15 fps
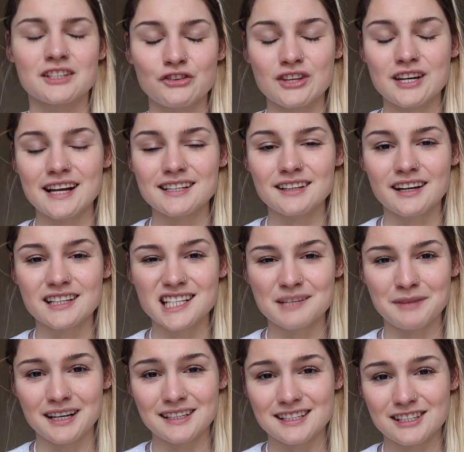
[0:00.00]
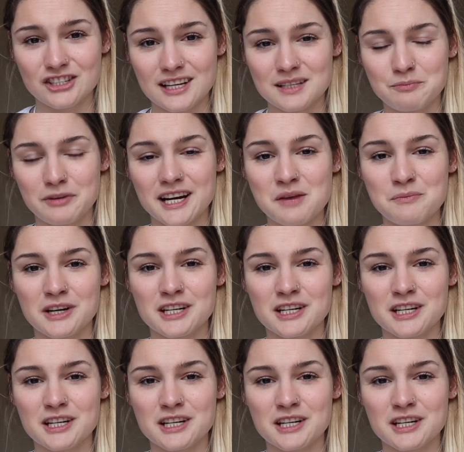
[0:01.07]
So the next item I'd suggest bringing,